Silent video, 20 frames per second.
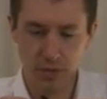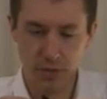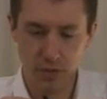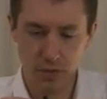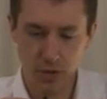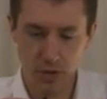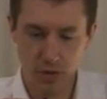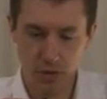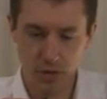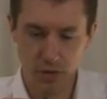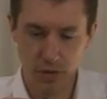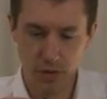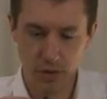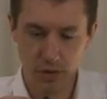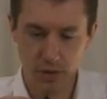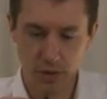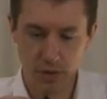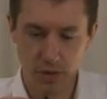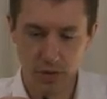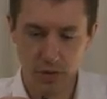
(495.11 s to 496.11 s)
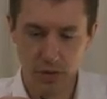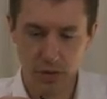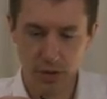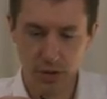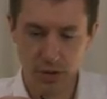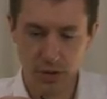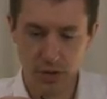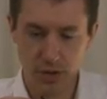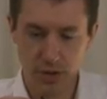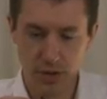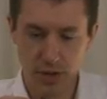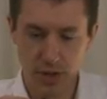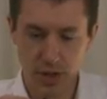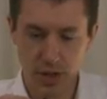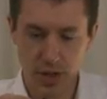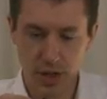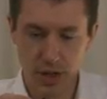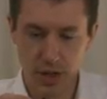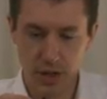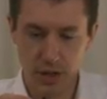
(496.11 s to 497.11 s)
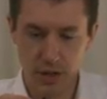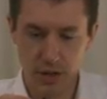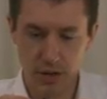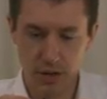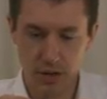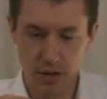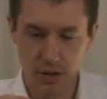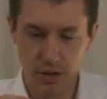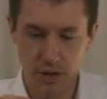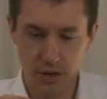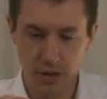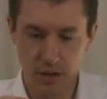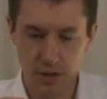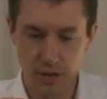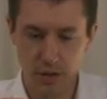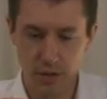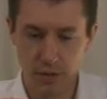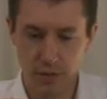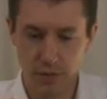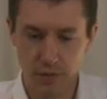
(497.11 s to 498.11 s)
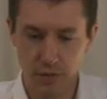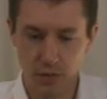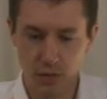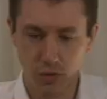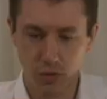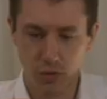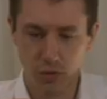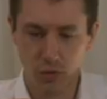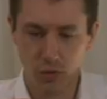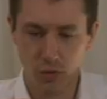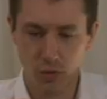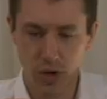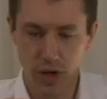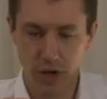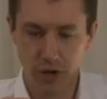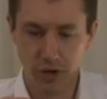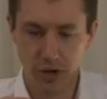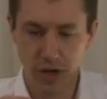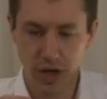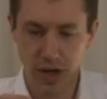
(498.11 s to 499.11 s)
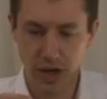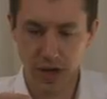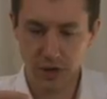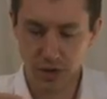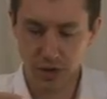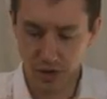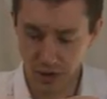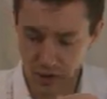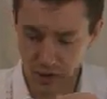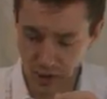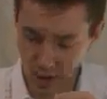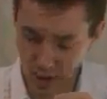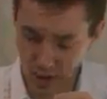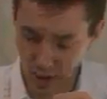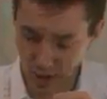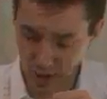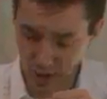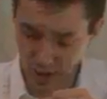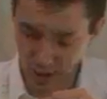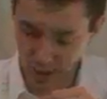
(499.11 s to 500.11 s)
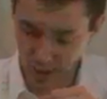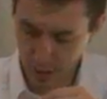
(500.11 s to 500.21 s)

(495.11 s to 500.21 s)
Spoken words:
You don't necessarily see the full rounded edges there.